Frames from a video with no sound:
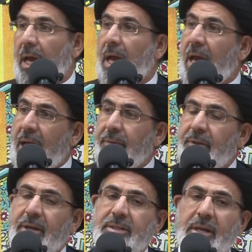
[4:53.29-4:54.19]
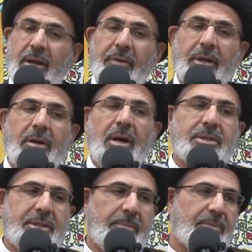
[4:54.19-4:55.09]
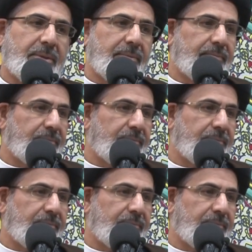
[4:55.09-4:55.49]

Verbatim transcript: And there is another concept